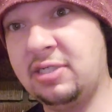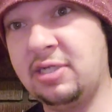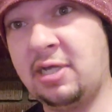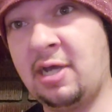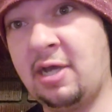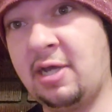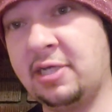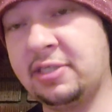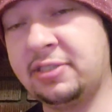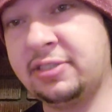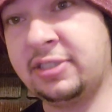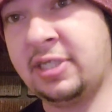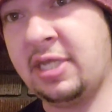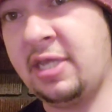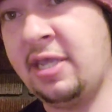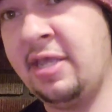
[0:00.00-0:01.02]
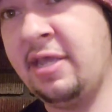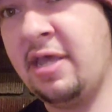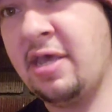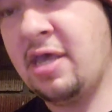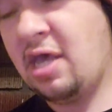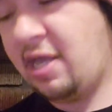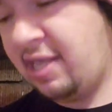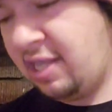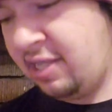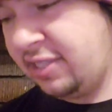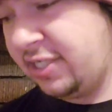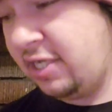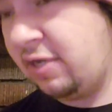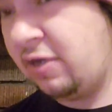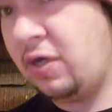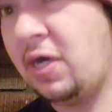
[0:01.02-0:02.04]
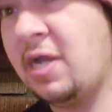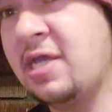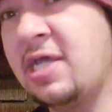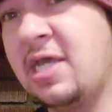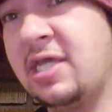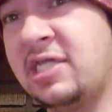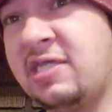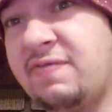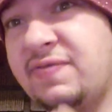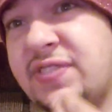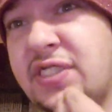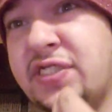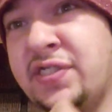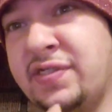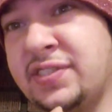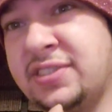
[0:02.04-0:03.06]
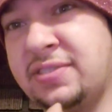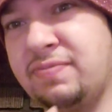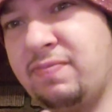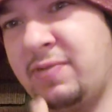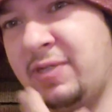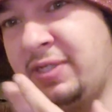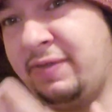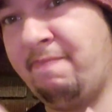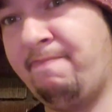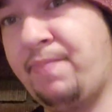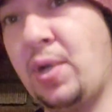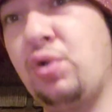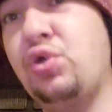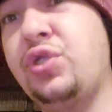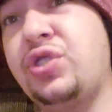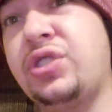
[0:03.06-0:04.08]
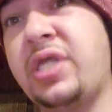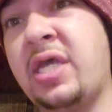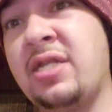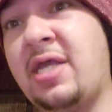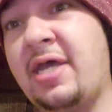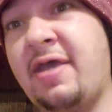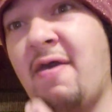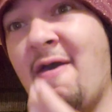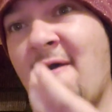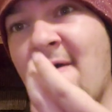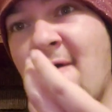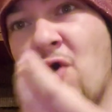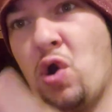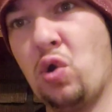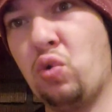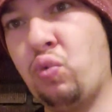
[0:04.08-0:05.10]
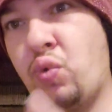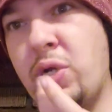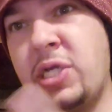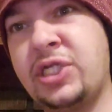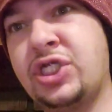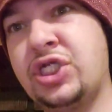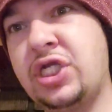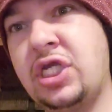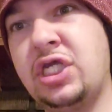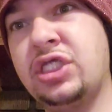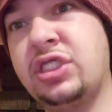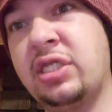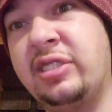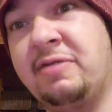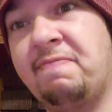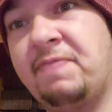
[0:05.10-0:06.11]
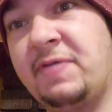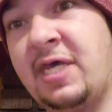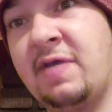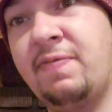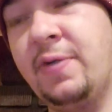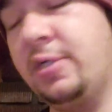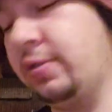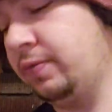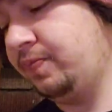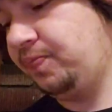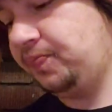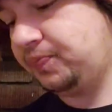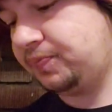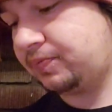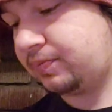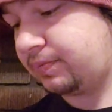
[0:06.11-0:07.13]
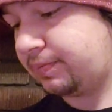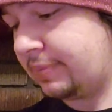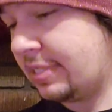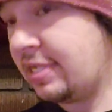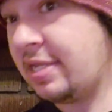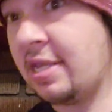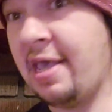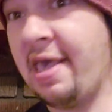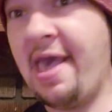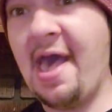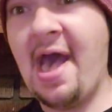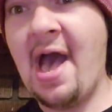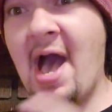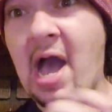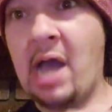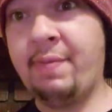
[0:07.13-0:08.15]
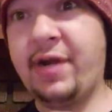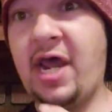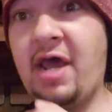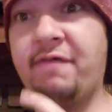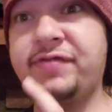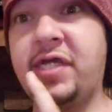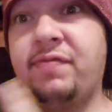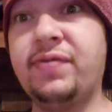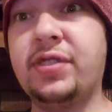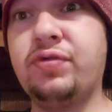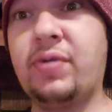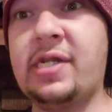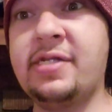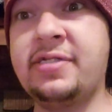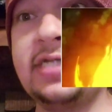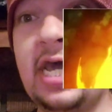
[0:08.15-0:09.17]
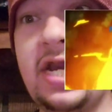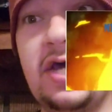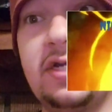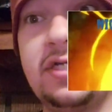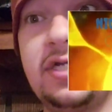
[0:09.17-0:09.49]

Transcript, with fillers: uh, tea in there gives it a boost in like richness in the flavor. I'm gonna have to give this one a 10 out of